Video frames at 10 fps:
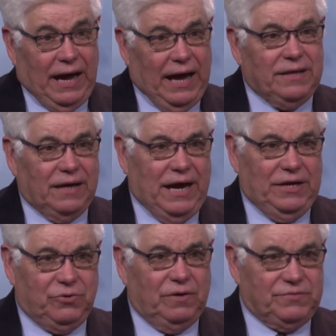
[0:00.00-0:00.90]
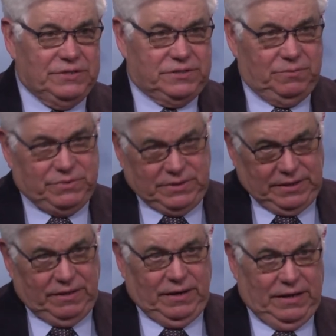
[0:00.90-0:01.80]
and the K-12 systems
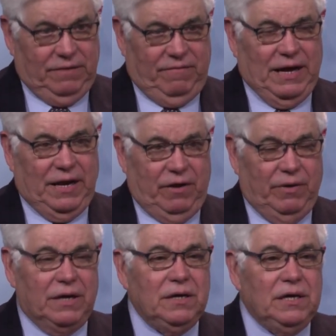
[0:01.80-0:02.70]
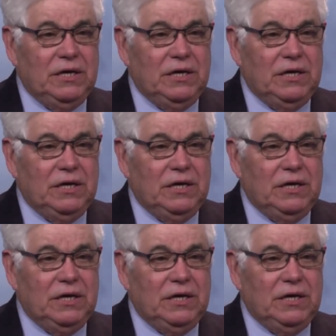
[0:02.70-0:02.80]
in, in the Valley area